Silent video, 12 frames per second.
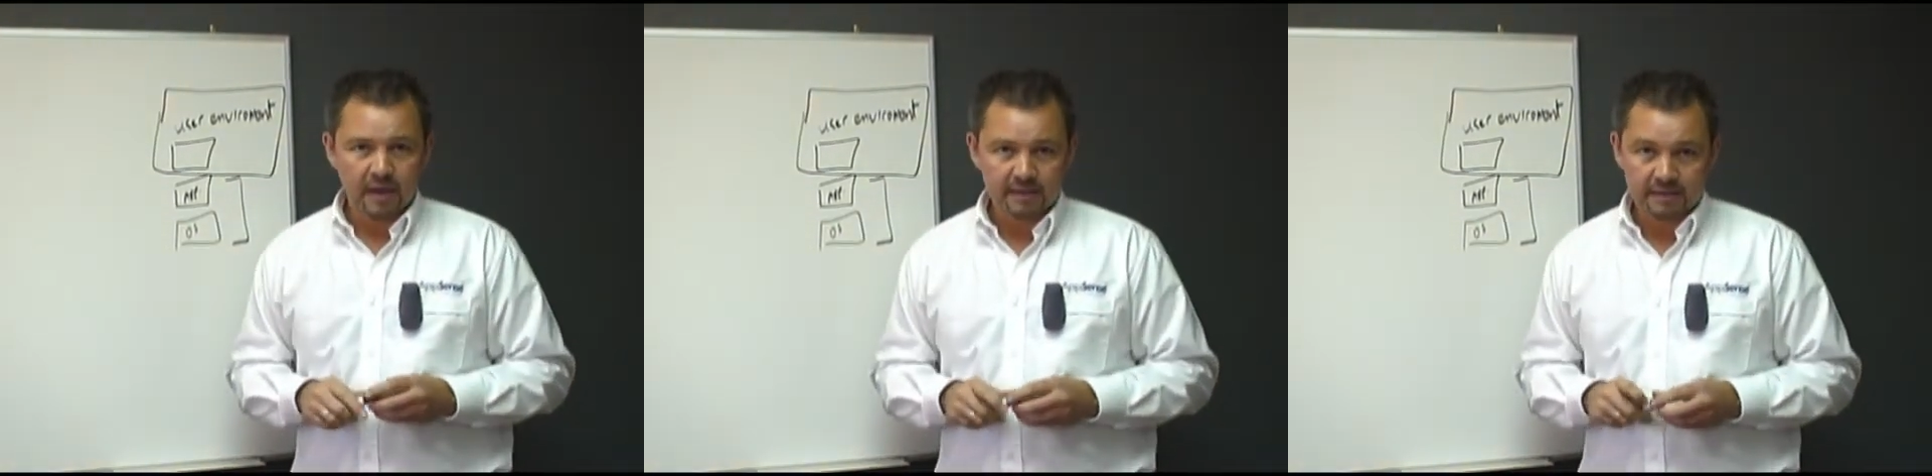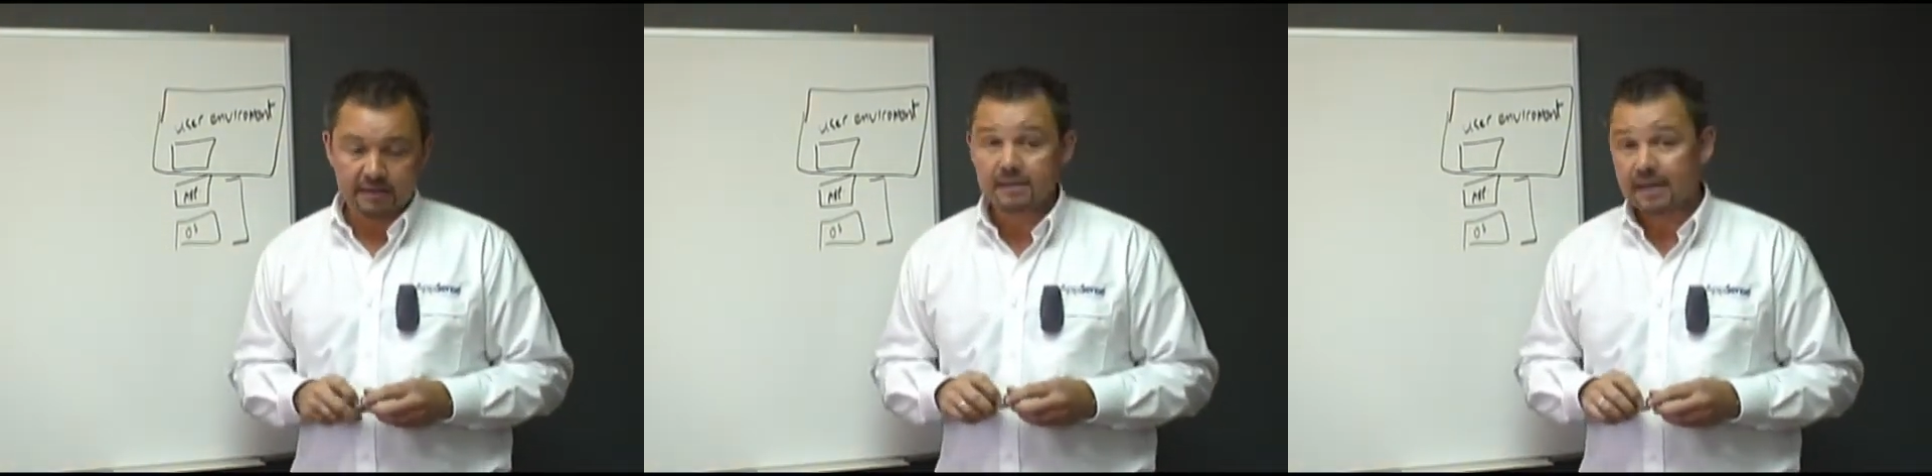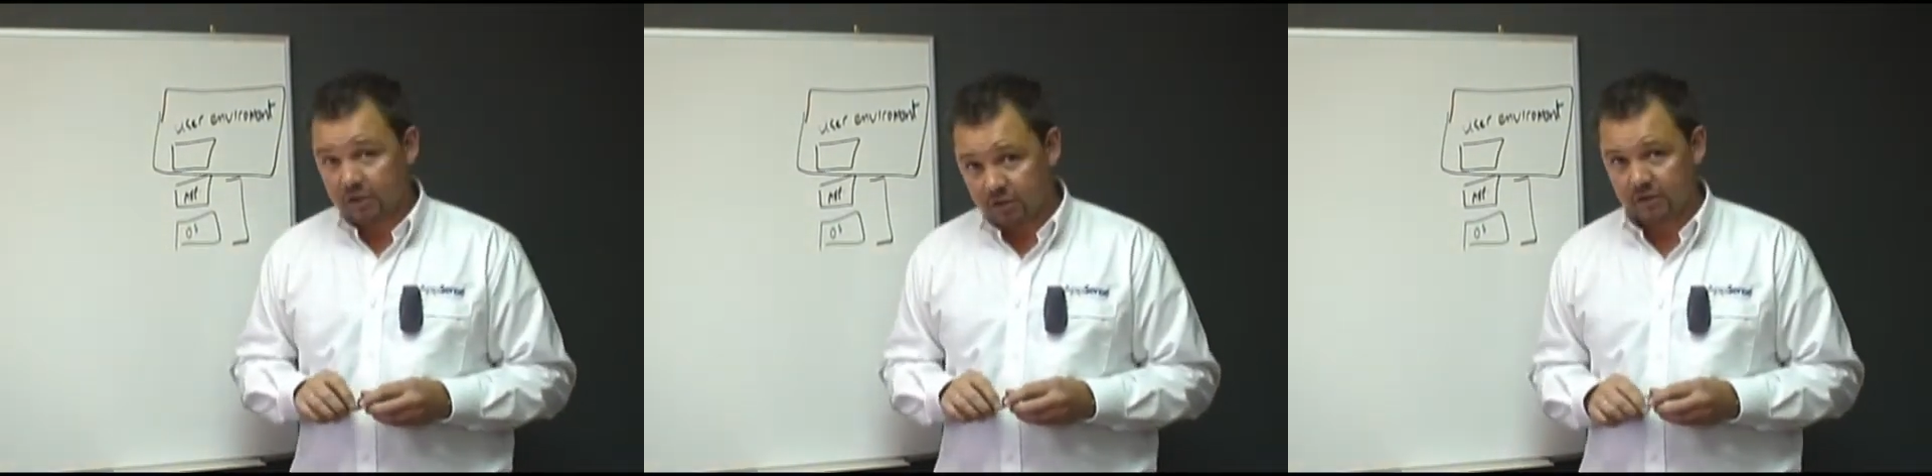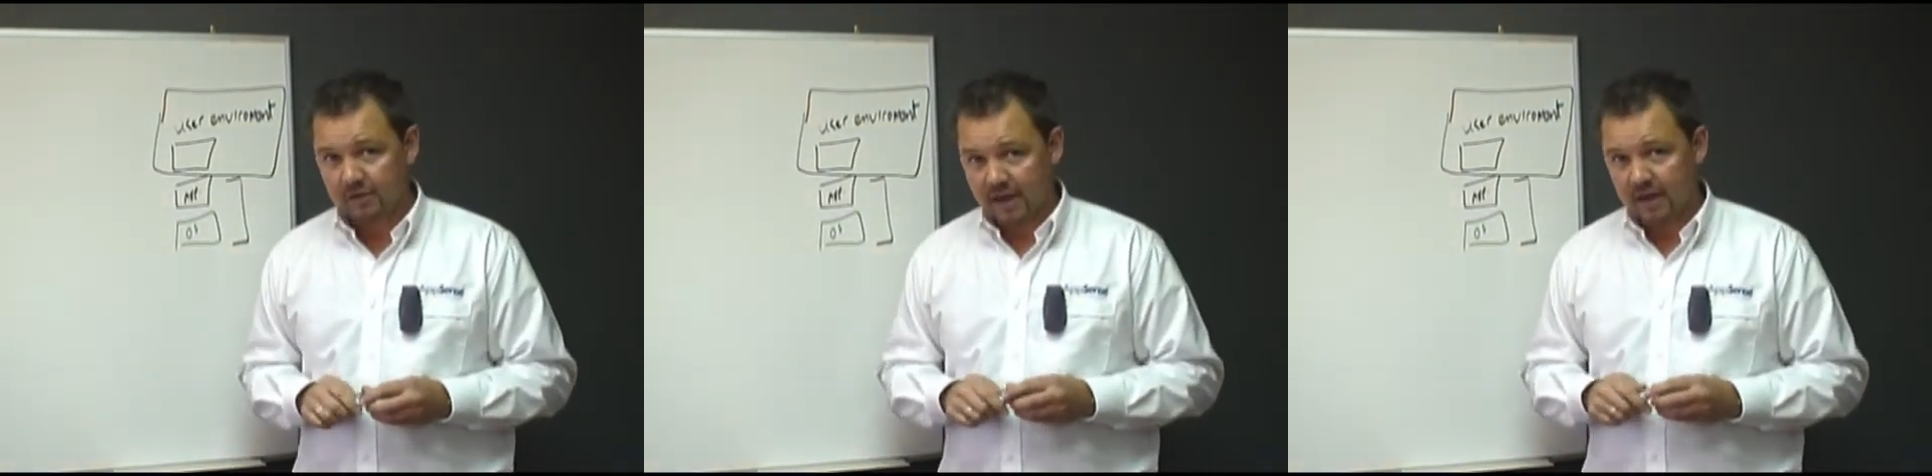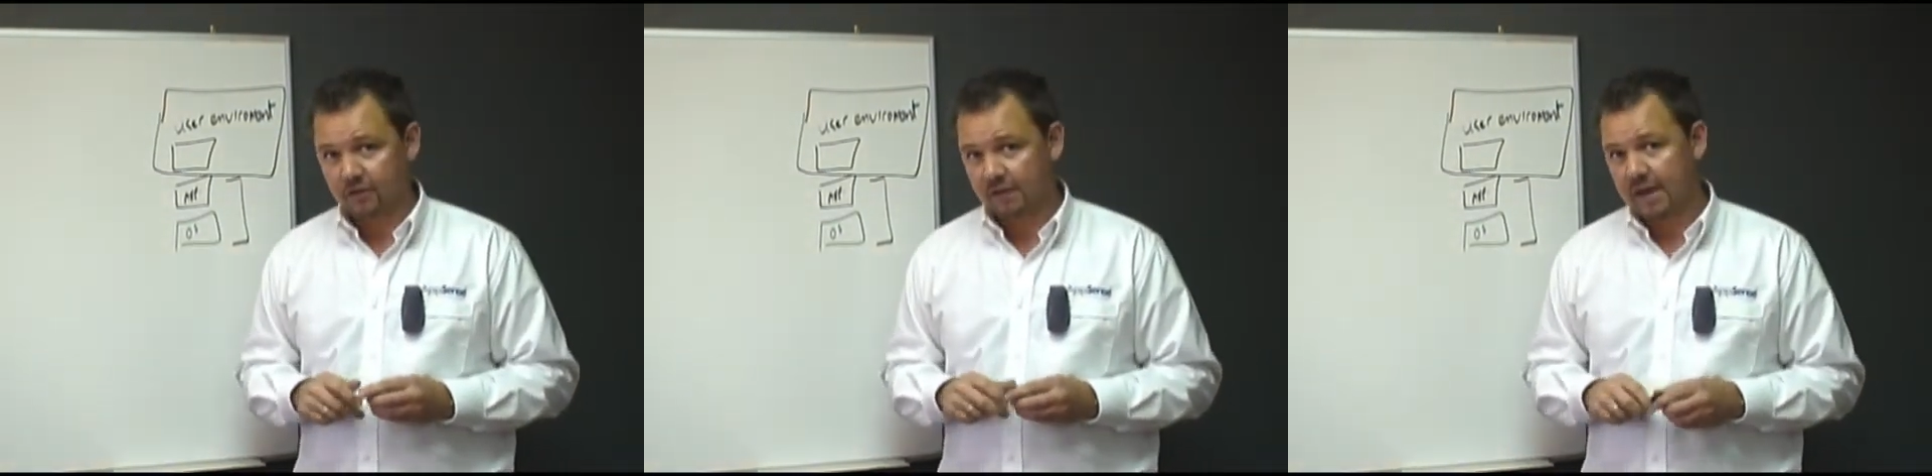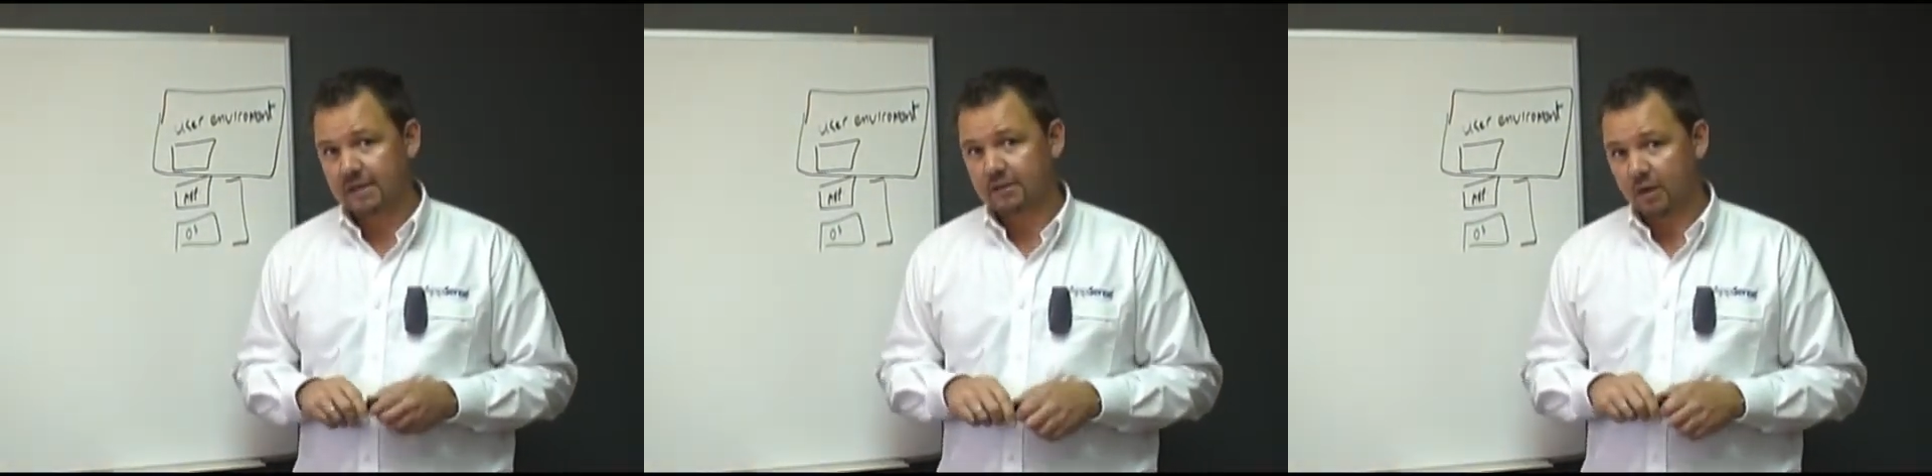as an essential layer of
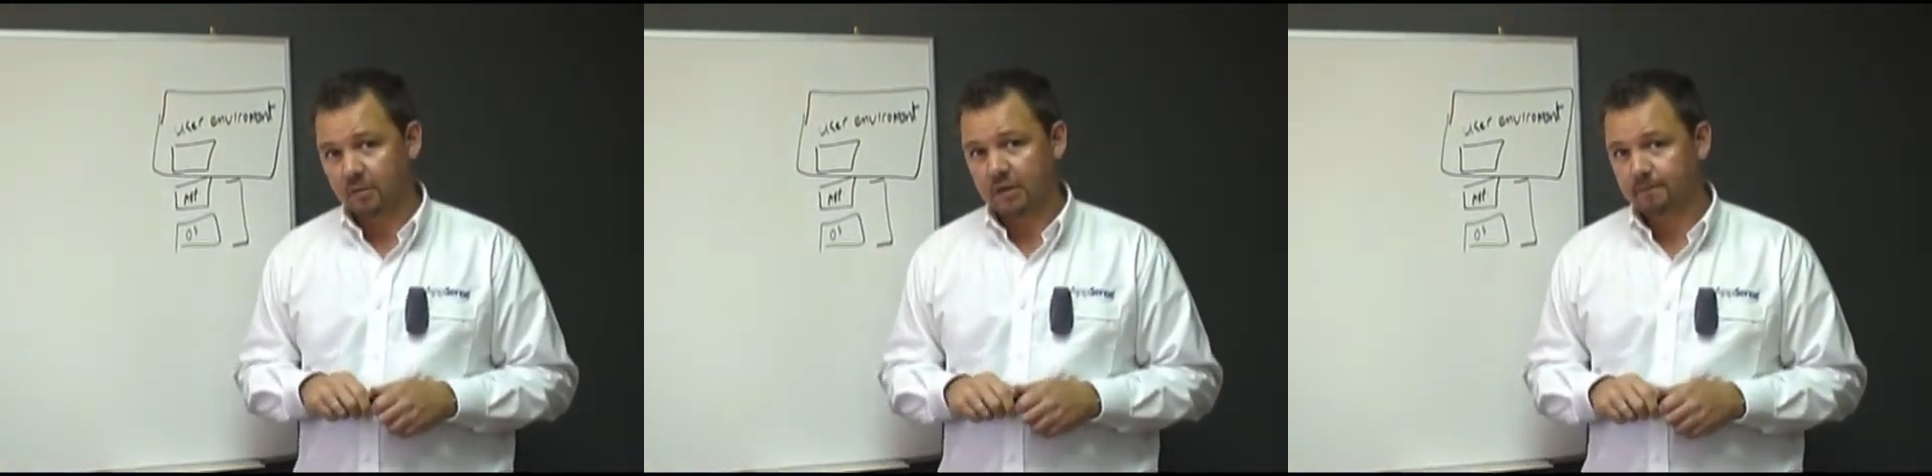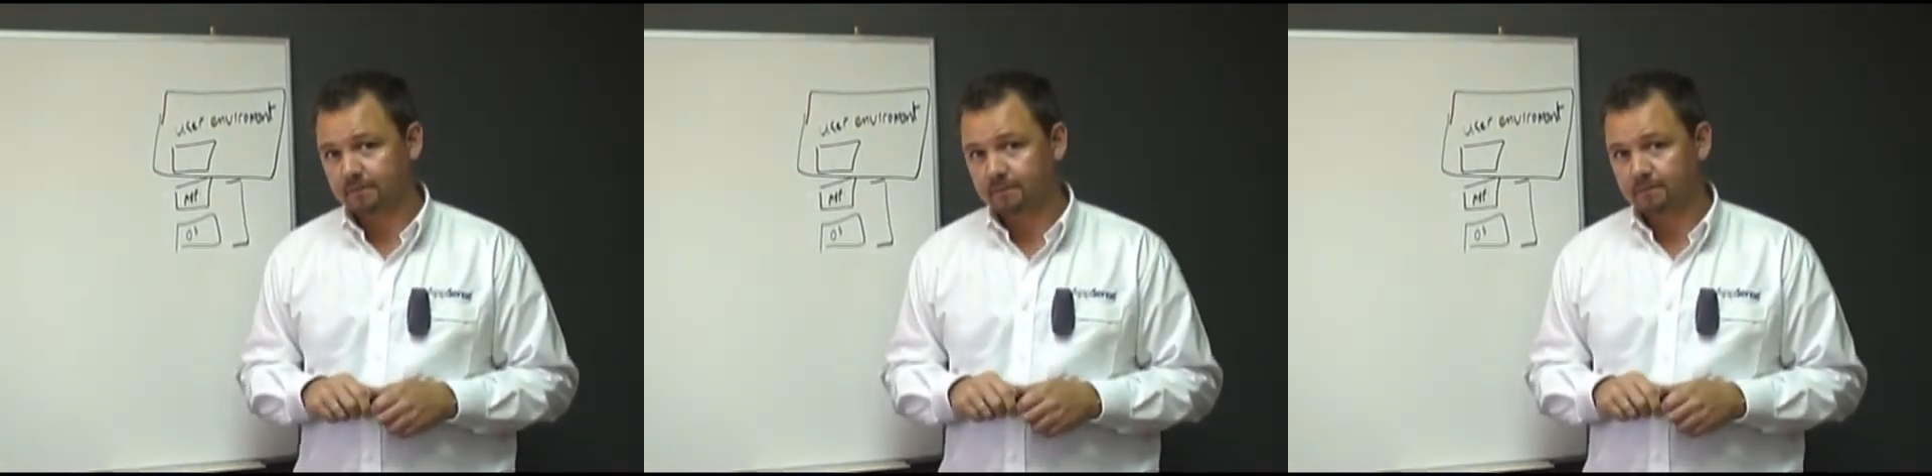the desktop.